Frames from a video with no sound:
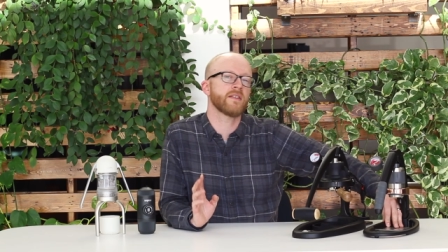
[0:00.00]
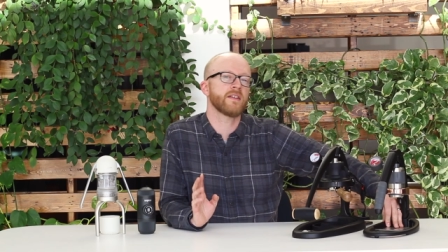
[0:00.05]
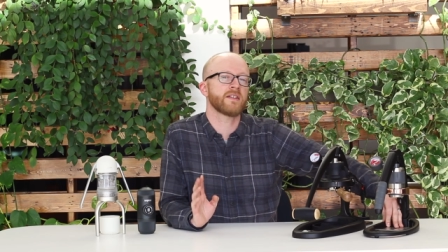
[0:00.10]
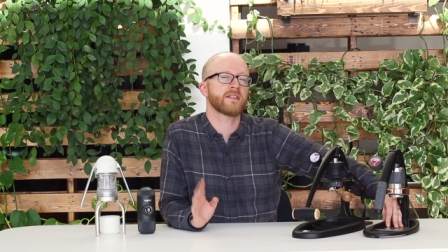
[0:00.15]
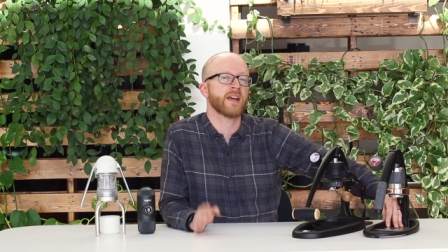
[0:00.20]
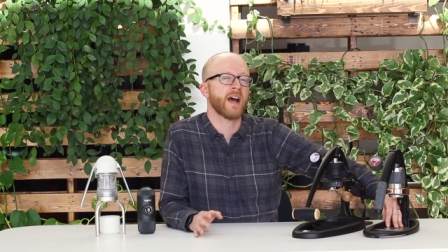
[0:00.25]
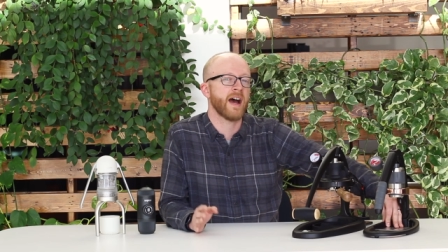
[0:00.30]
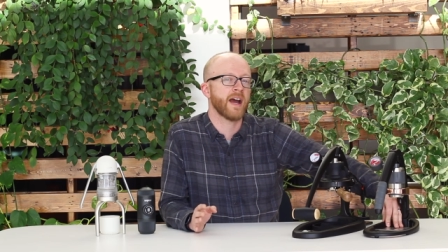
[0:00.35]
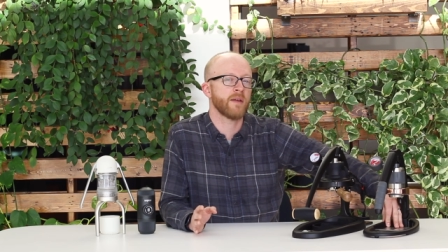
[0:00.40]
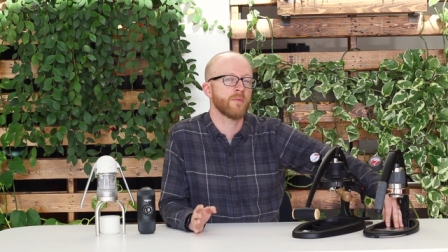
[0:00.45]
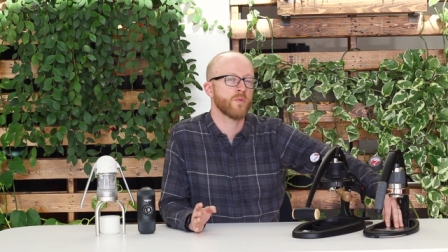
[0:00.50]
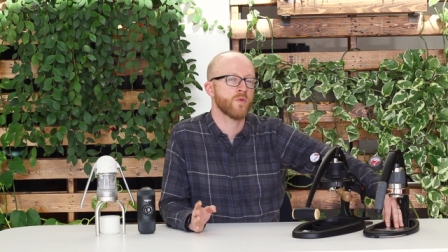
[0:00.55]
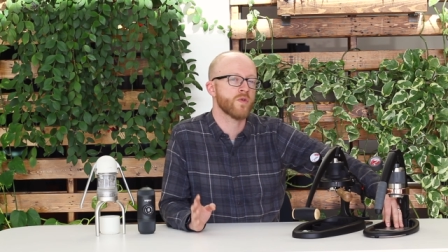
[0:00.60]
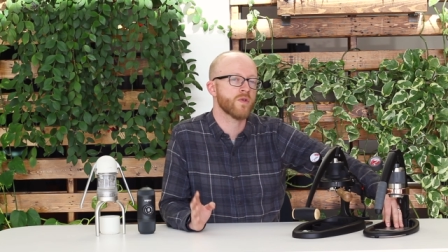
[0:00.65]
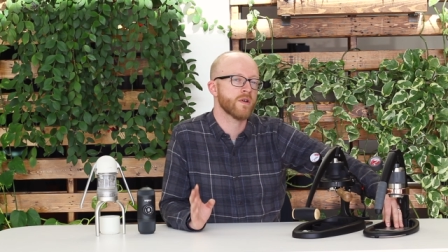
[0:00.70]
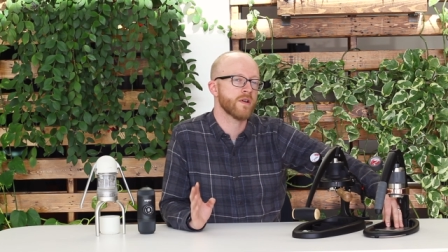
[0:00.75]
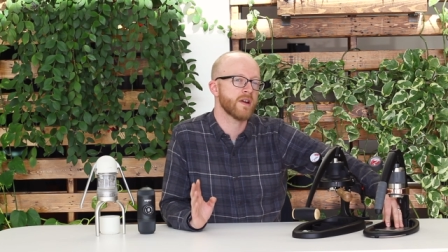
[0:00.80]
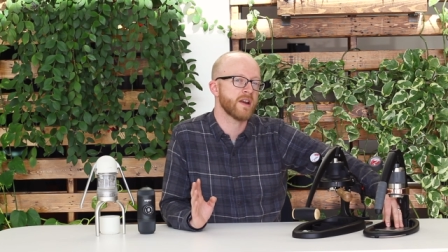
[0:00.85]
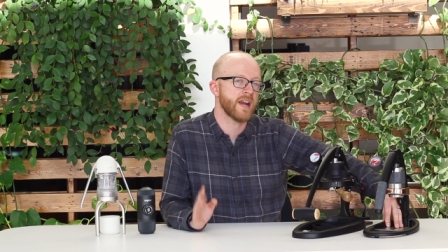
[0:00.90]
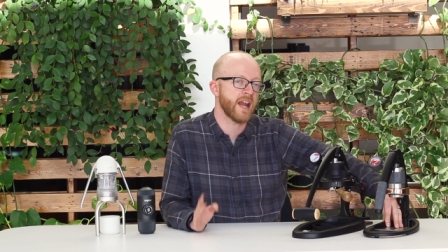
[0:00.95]
the
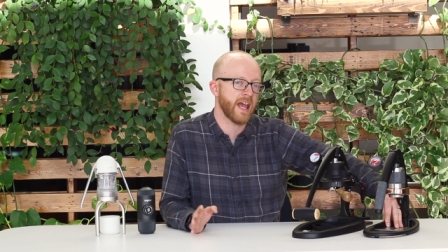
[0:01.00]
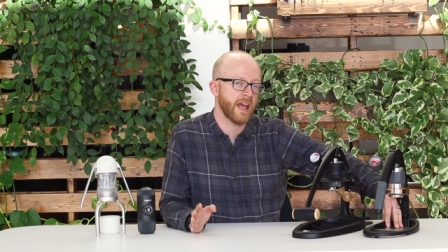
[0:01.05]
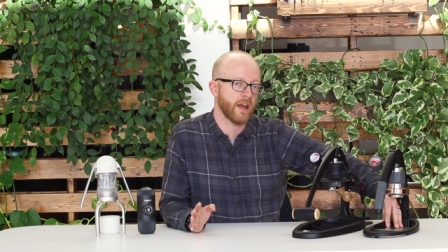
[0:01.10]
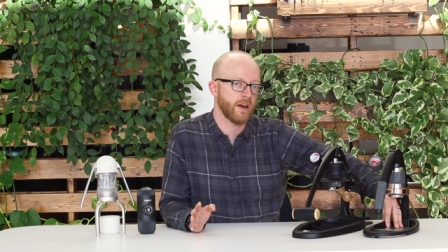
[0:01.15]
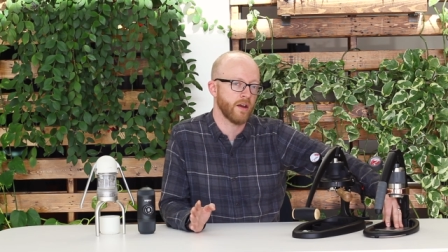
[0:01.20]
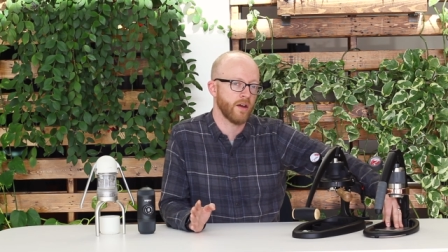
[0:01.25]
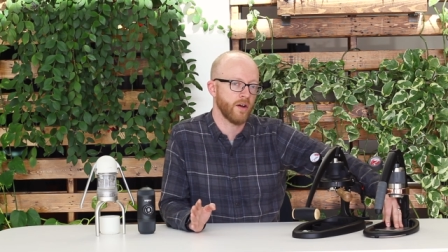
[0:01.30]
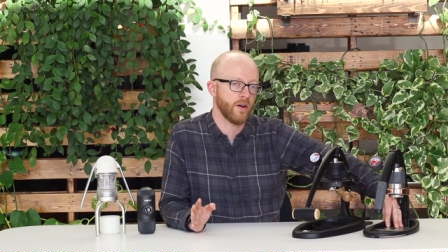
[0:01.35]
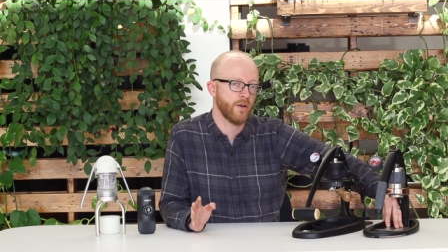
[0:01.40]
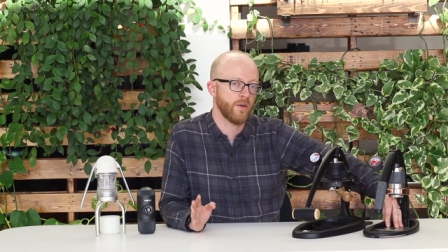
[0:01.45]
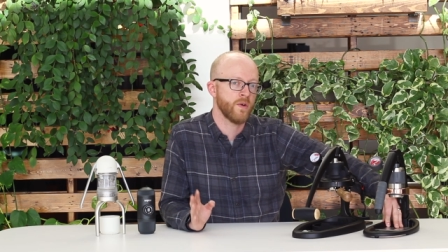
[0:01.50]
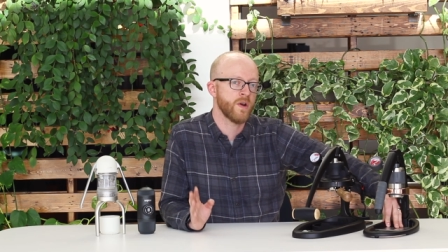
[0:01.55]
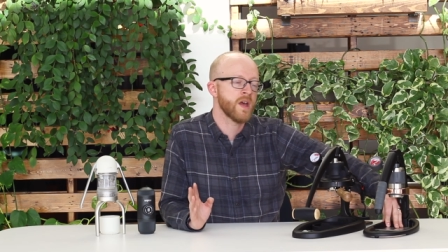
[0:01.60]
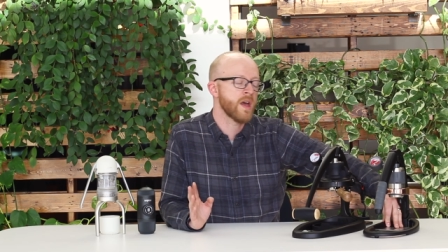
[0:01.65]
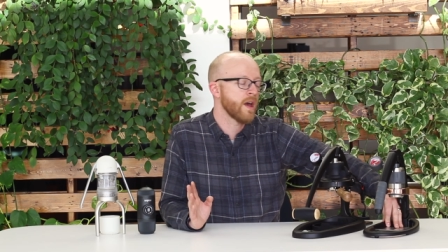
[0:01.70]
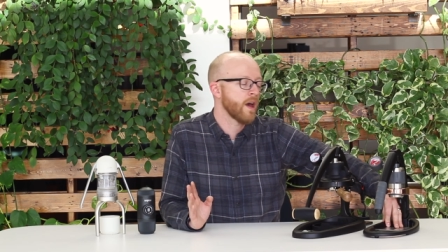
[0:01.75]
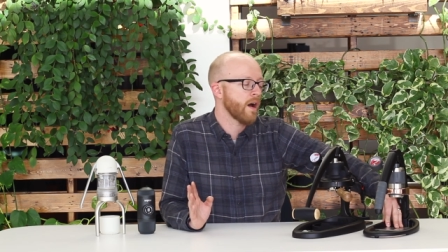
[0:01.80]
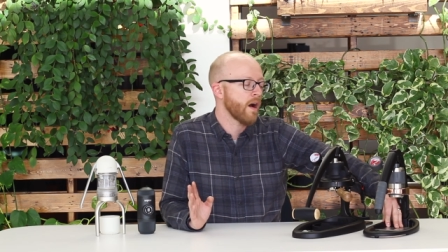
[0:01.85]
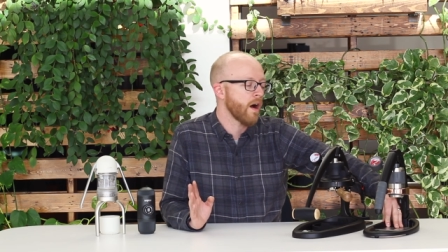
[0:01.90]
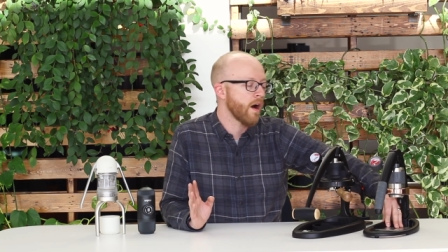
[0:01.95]
Timemore Nano
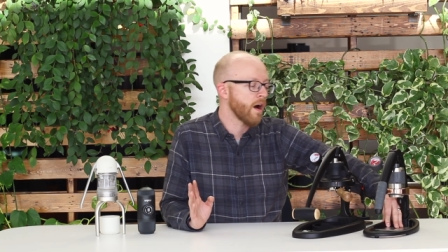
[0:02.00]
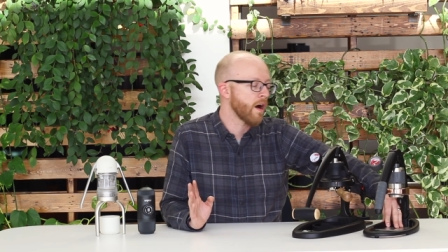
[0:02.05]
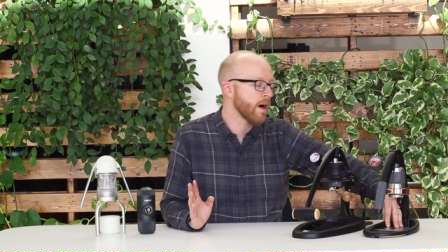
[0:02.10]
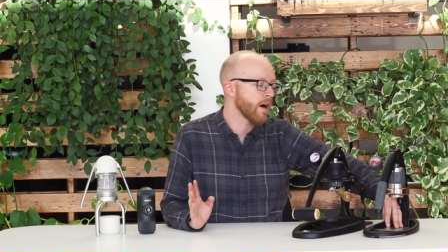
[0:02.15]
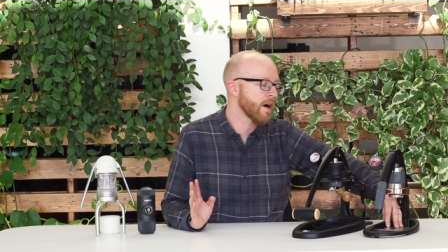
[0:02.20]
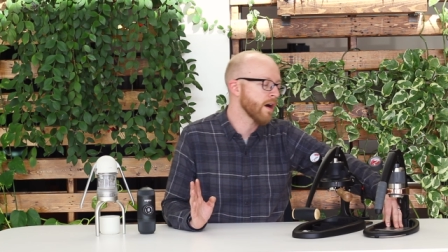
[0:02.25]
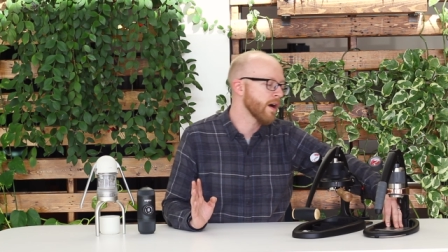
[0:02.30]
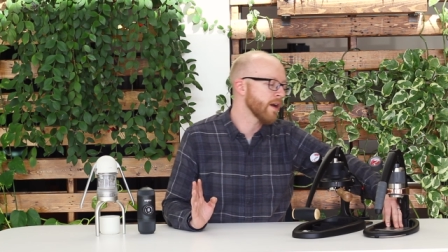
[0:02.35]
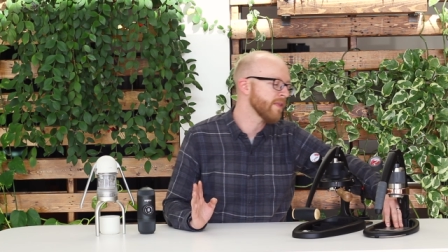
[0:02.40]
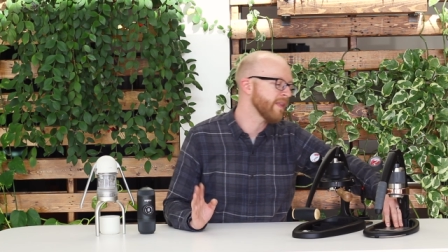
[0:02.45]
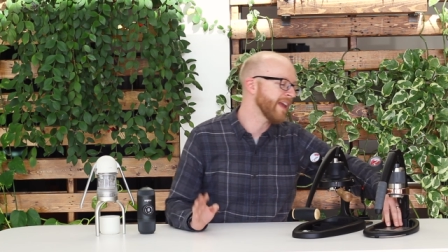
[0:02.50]
are,